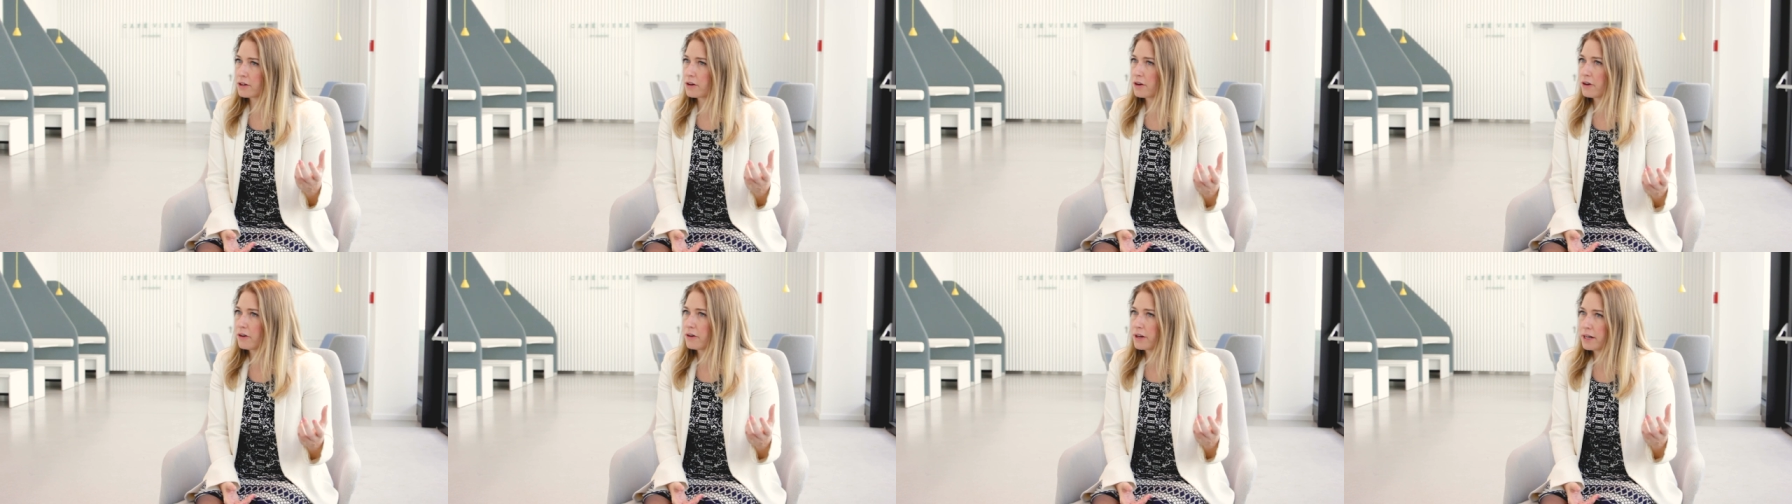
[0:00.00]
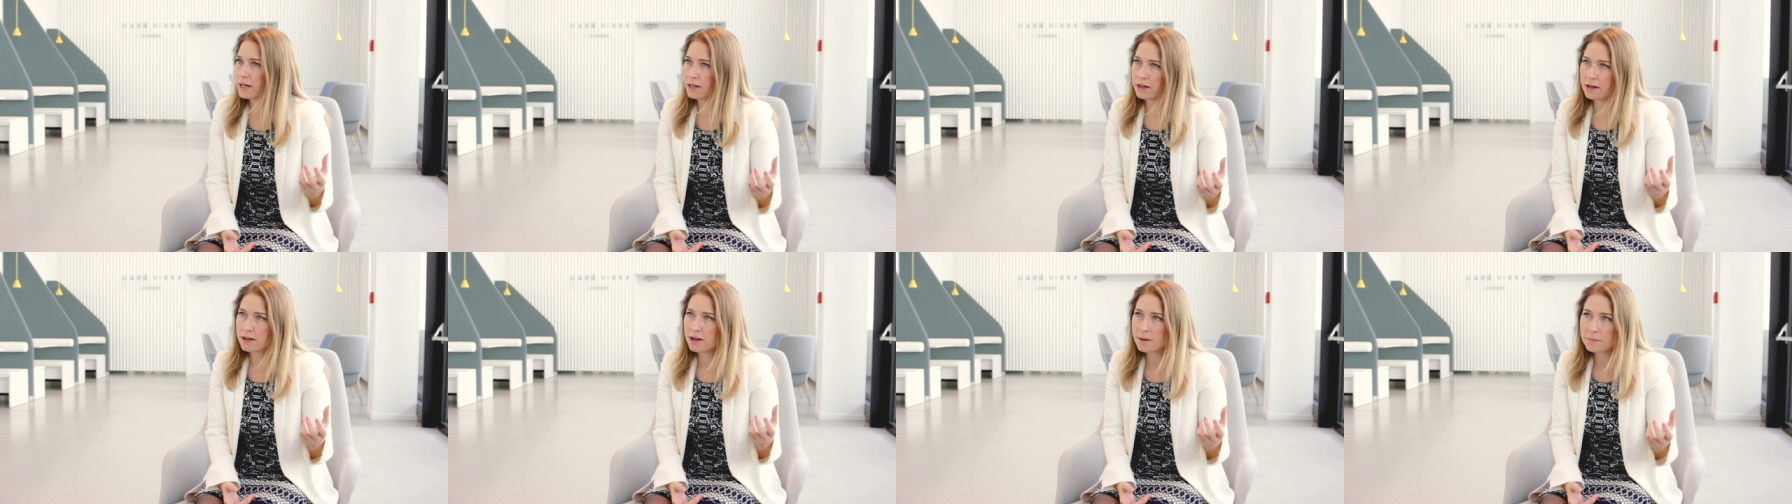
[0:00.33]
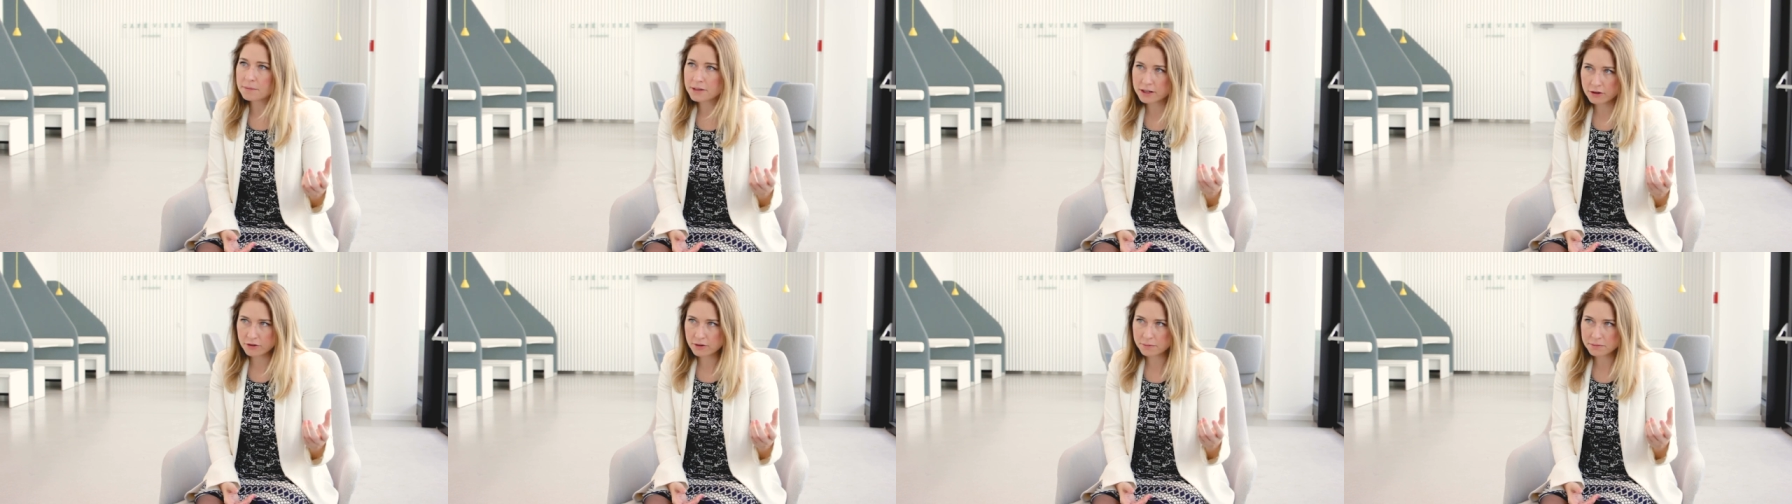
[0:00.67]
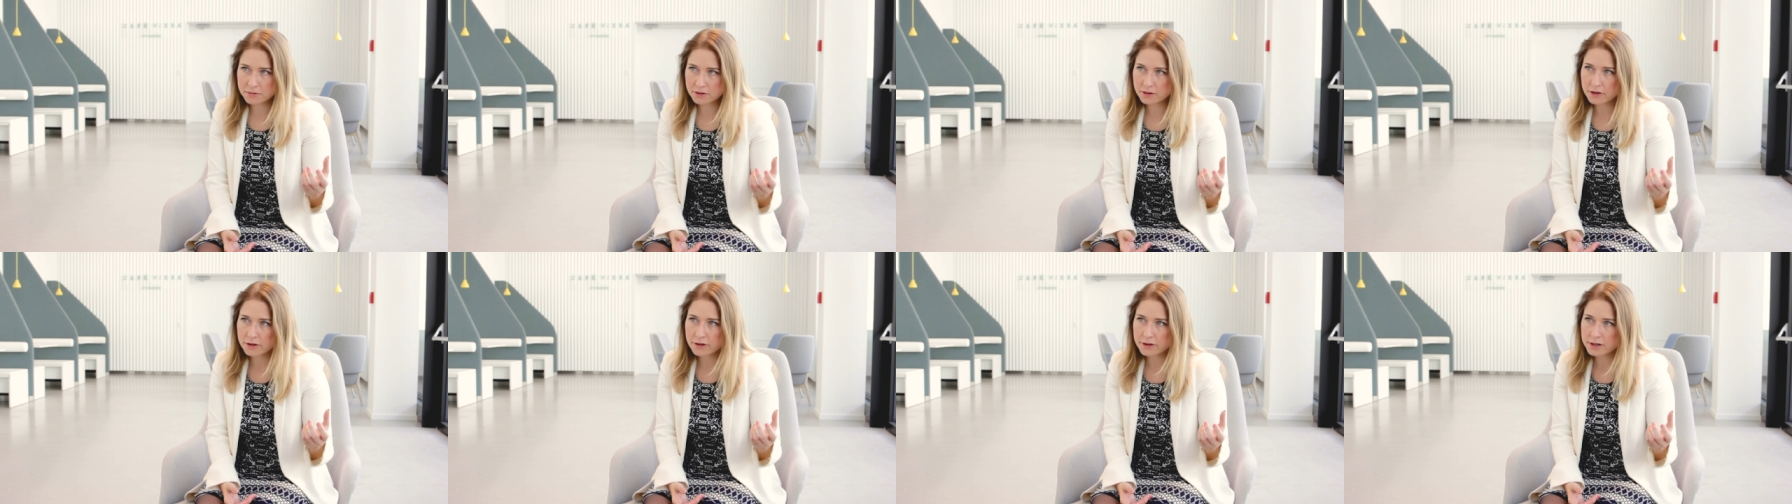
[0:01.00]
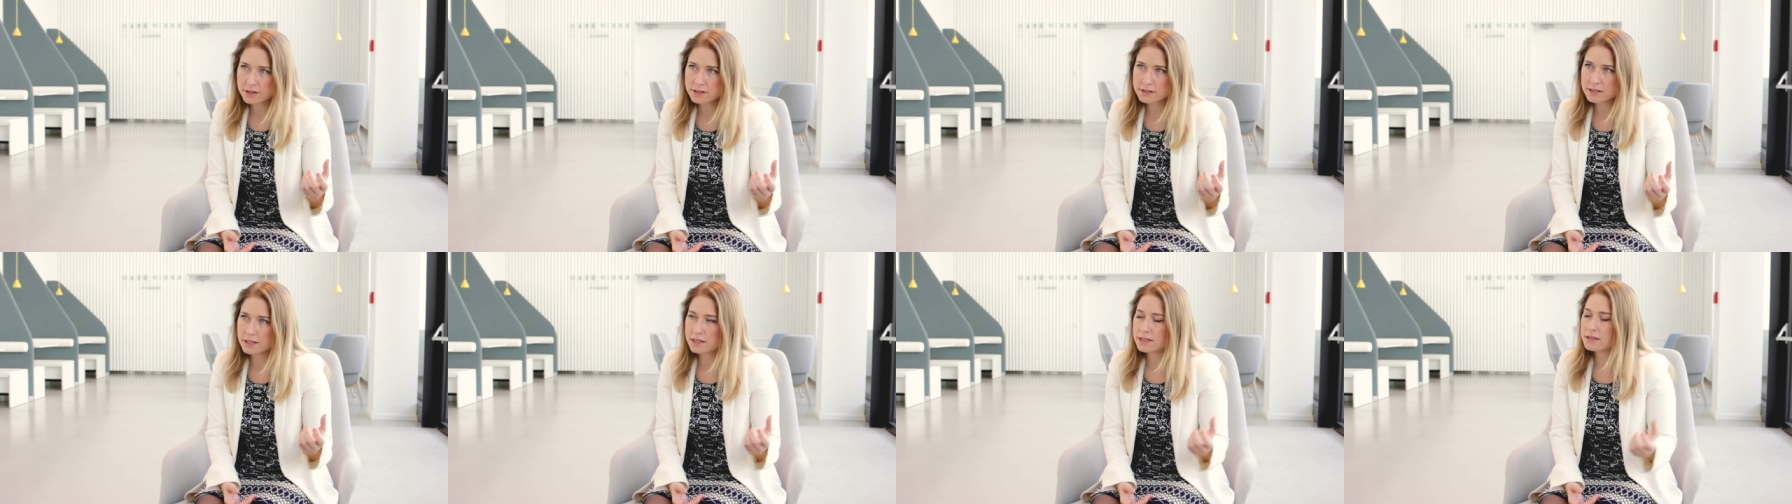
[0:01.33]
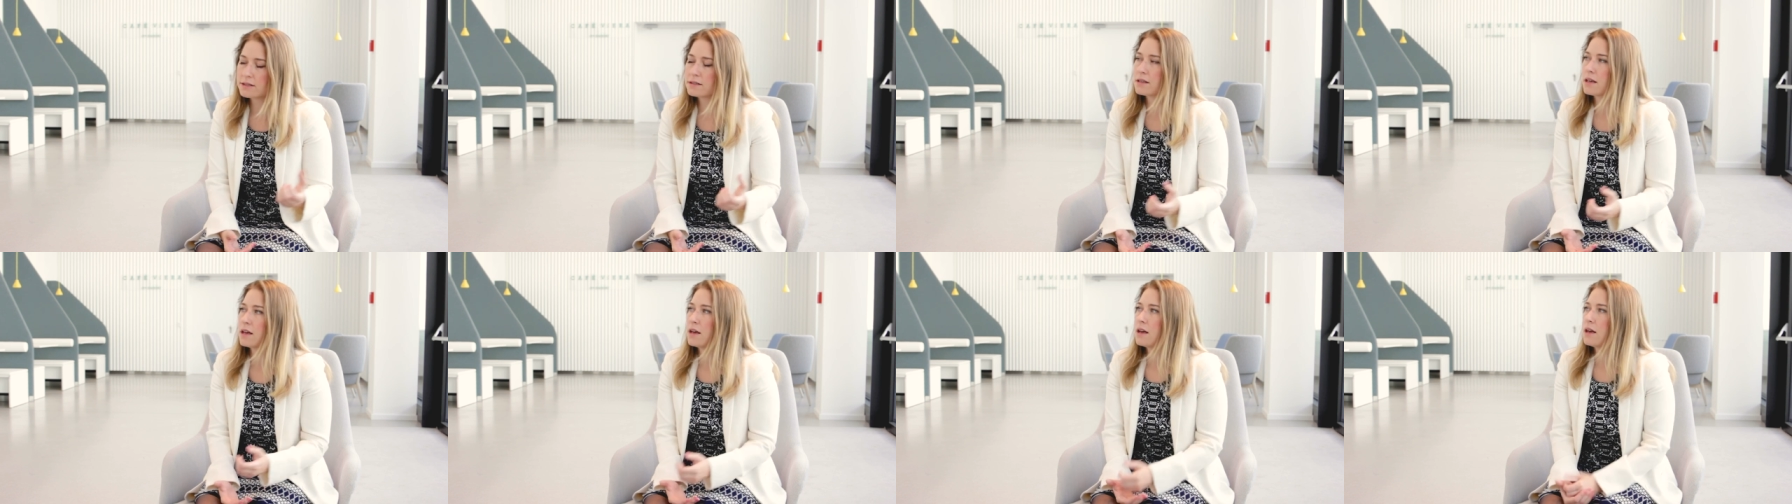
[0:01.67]
the current incumbent
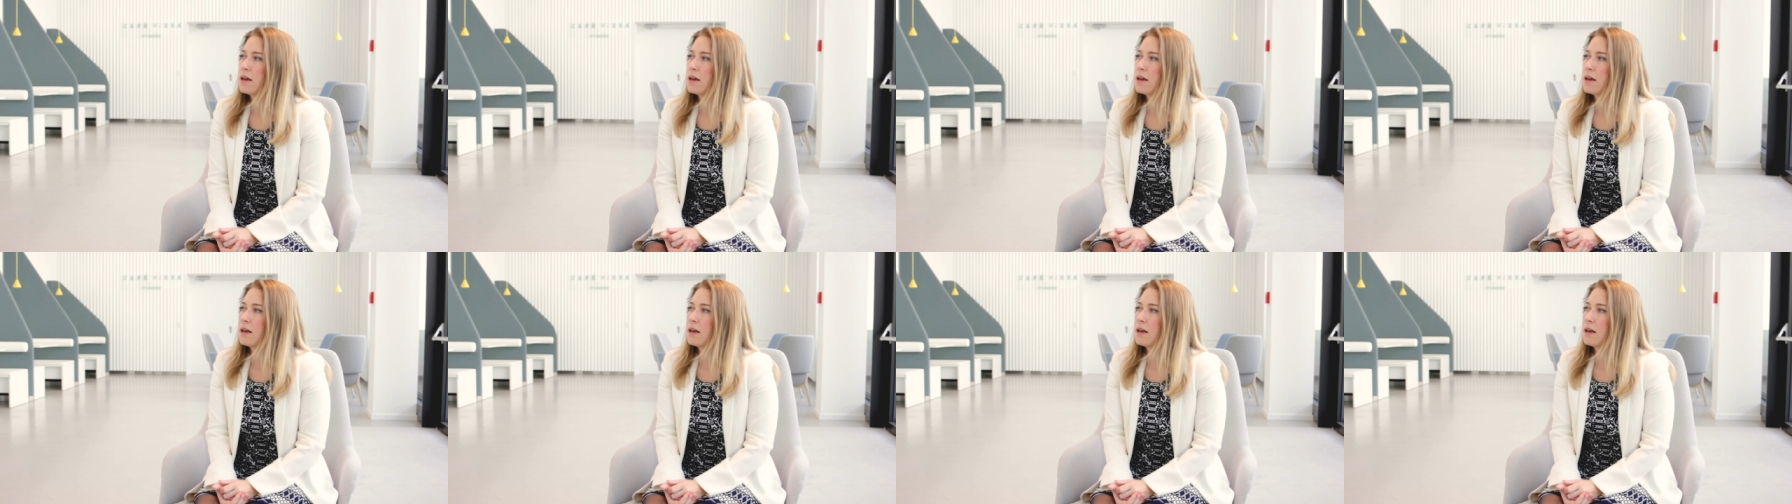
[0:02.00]
cryptocurrencies.